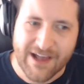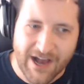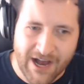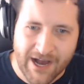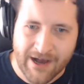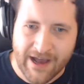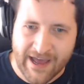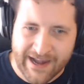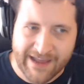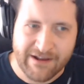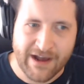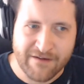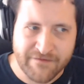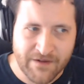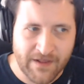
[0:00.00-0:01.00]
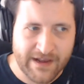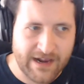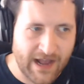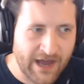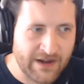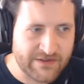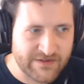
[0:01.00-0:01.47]
And I feel
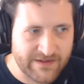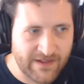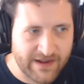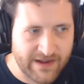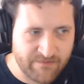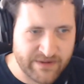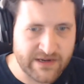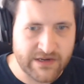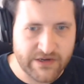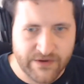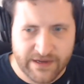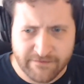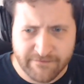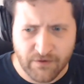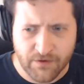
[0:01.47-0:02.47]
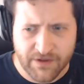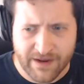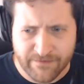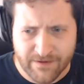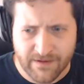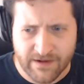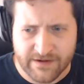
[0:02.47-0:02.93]
like honestly, like I've been doing
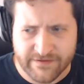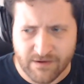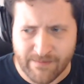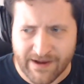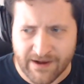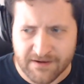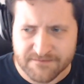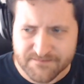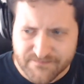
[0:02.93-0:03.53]
full-time freelance for about